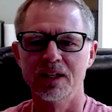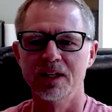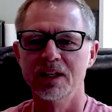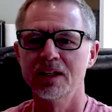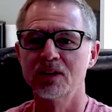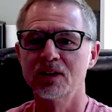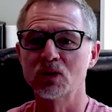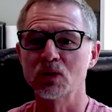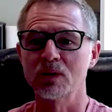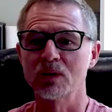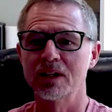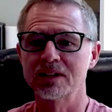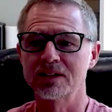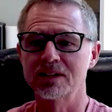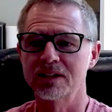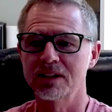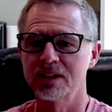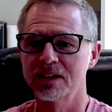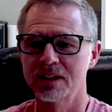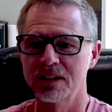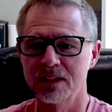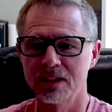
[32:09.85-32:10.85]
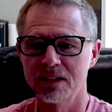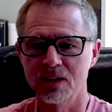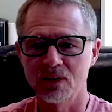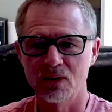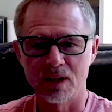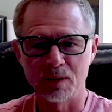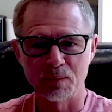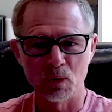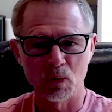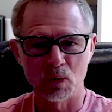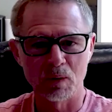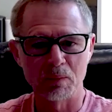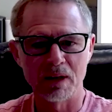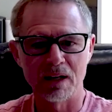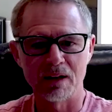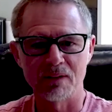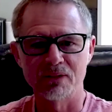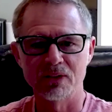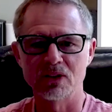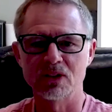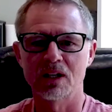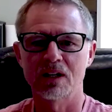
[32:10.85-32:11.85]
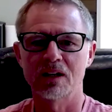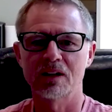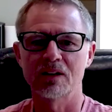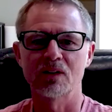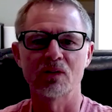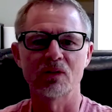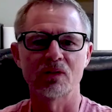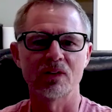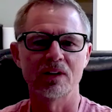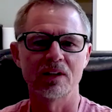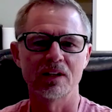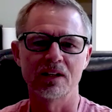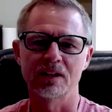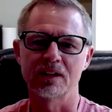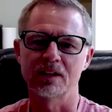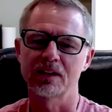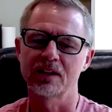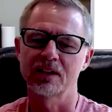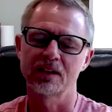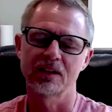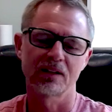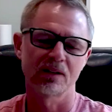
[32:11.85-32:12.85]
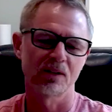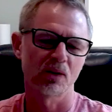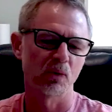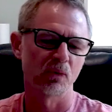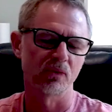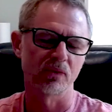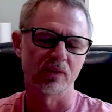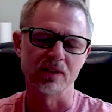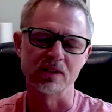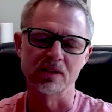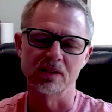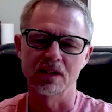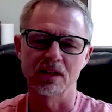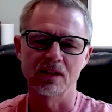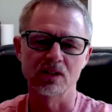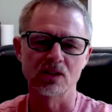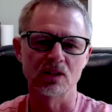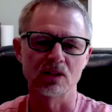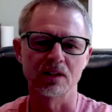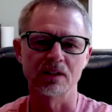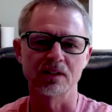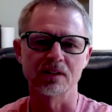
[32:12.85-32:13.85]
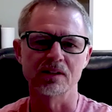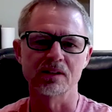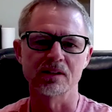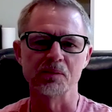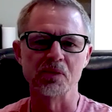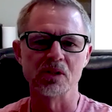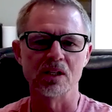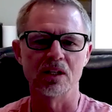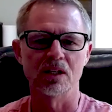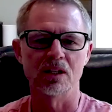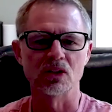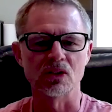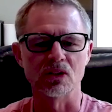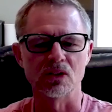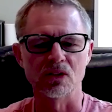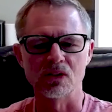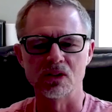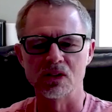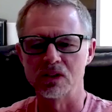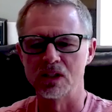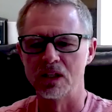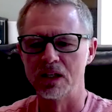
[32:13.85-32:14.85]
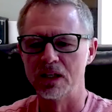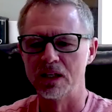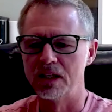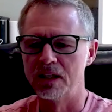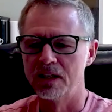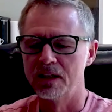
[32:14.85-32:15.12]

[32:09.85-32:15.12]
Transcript: interested in learning more about photography and then hopefully scheduling some sessions.